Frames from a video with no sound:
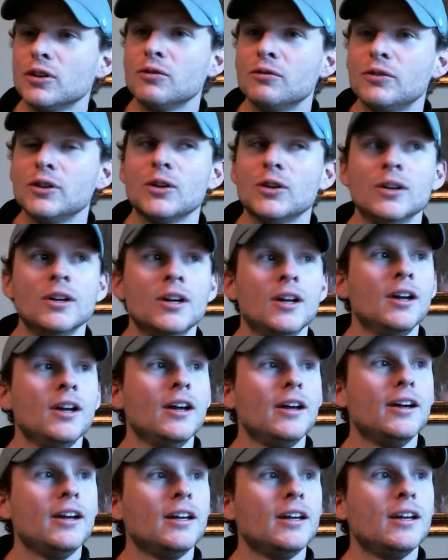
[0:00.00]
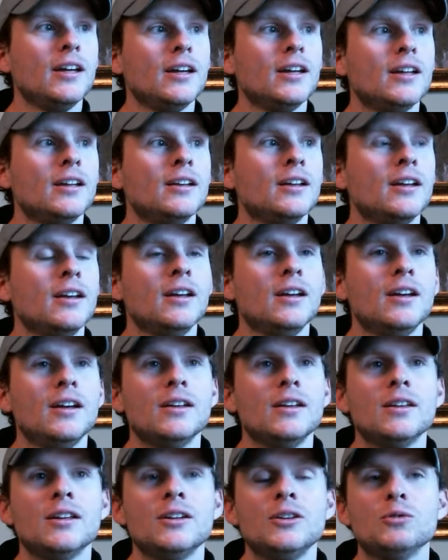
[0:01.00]
fill. And
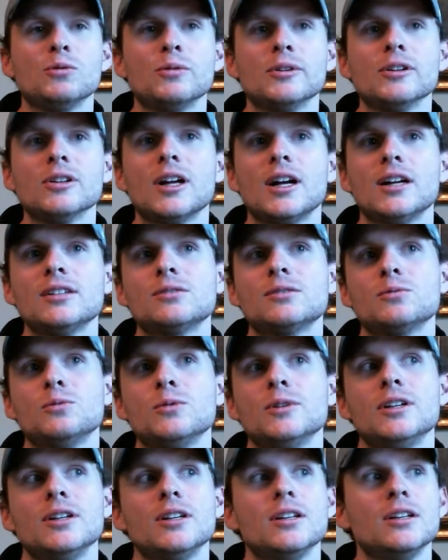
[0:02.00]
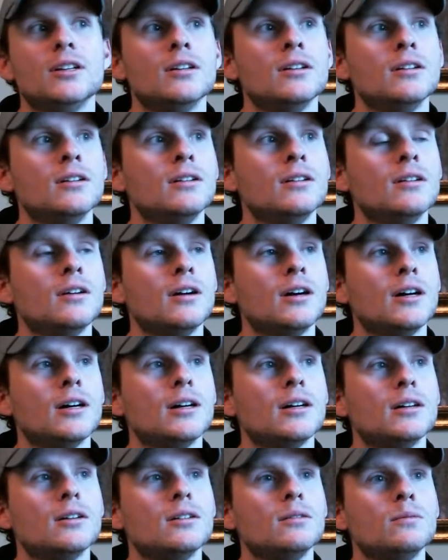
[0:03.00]
then you realize when
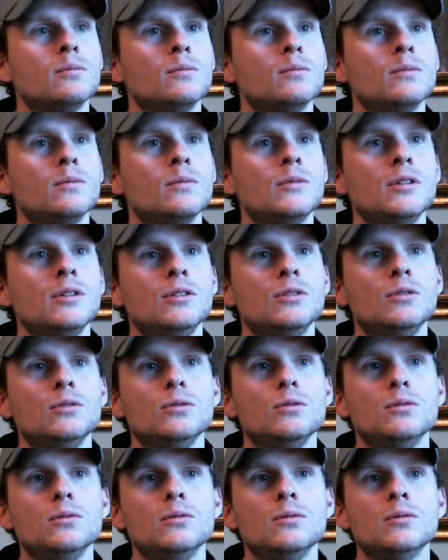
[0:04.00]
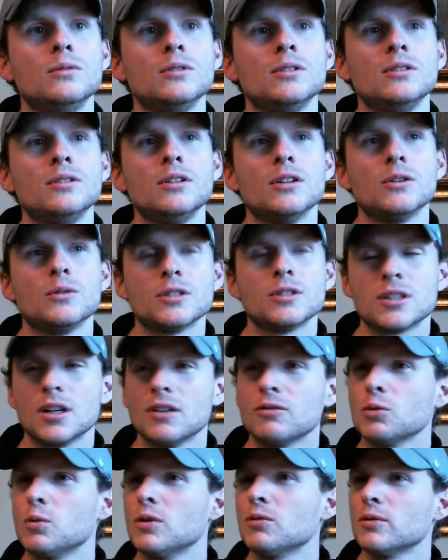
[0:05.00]
you,
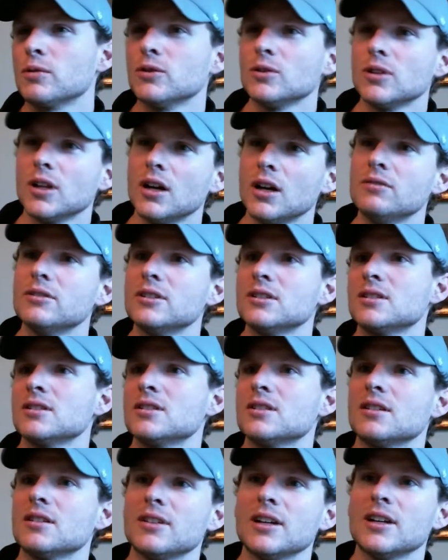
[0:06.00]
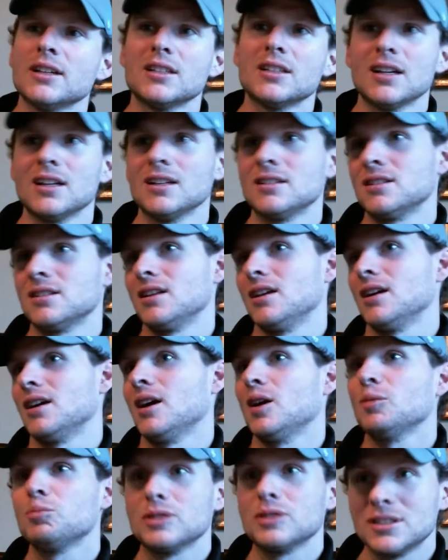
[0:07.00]
discover what real love is and stuff like that, it's the
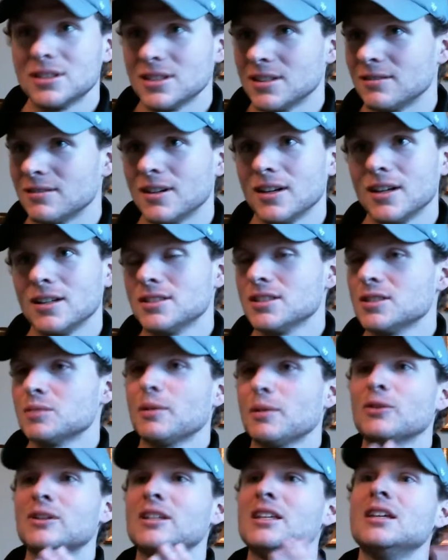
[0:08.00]
opposite, right? It's just about